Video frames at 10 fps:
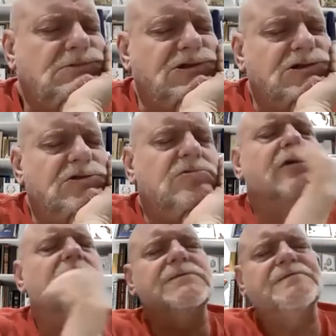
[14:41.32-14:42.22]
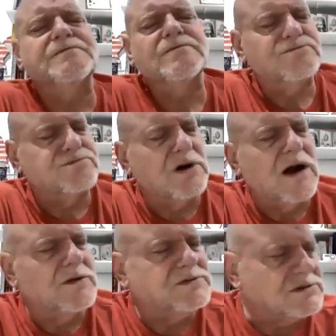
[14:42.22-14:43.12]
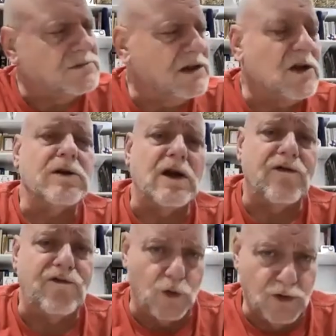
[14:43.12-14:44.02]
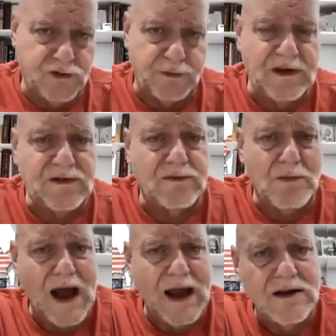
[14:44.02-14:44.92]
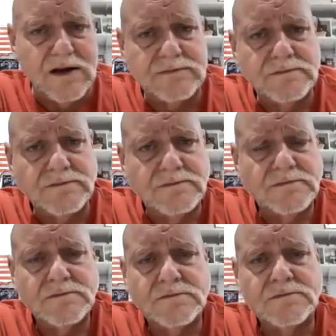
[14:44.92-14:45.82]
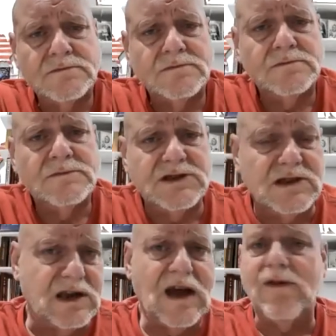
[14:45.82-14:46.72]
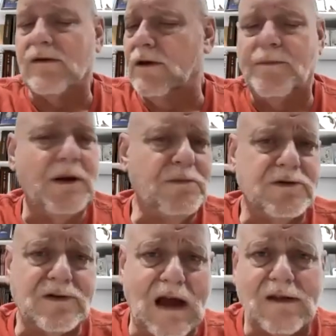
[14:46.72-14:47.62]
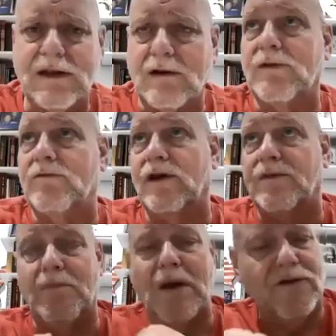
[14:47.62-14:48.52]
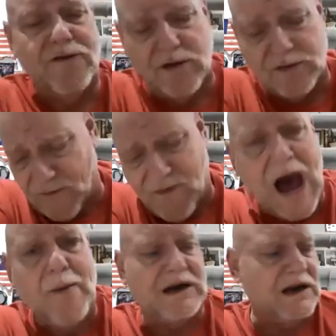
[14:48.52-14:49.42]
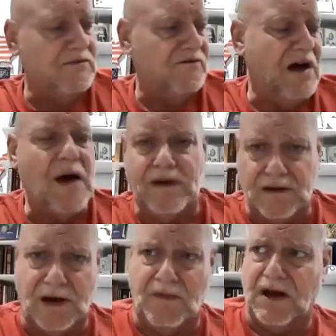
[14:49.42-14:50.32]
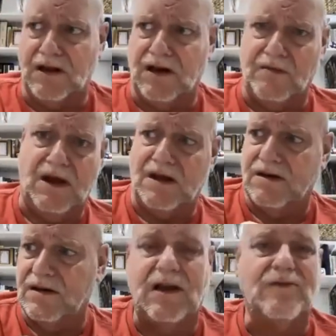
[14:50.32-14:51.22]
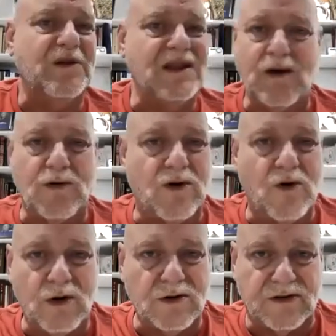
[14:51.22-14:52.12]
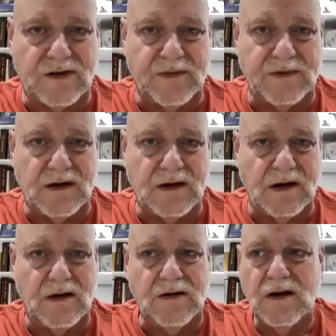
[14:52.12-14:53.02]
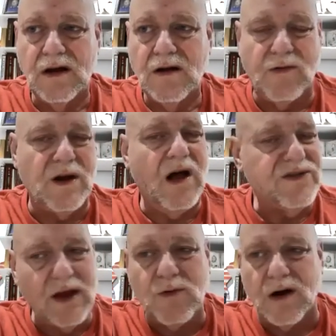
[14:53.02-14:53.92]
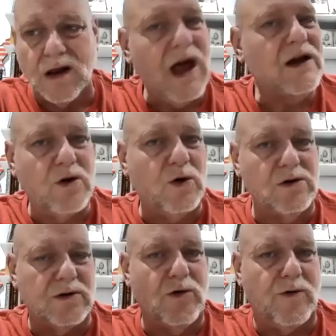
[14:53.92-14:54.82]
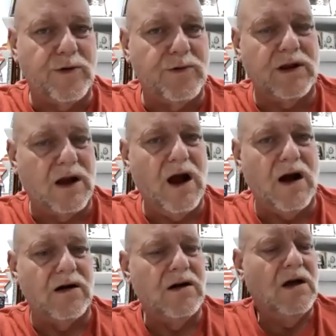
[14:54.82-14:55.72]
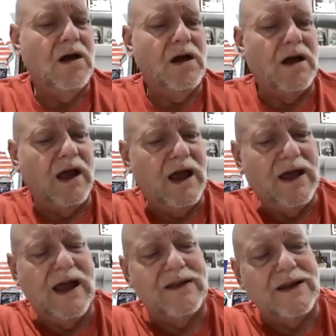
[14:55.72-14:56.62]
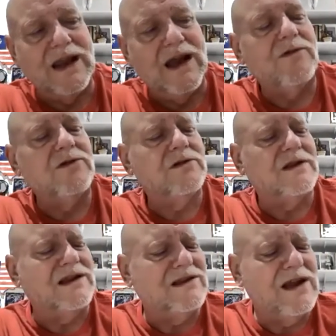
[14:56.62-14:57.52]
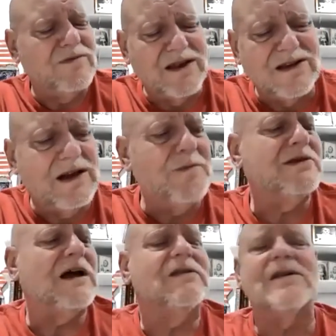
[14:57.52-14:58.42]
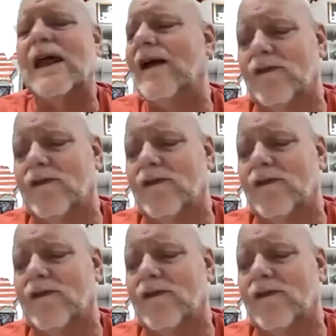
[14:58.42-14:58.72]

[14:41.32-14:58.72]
Is it 21? Proverbs, something that only a fool speaks his mind. See, devil, you know, people just out there with megaphones, vomiting. Look at me. Because we think we're cool or something. You know, we all think we're a lot cooler than what we really are. And the devils, these demons out there, they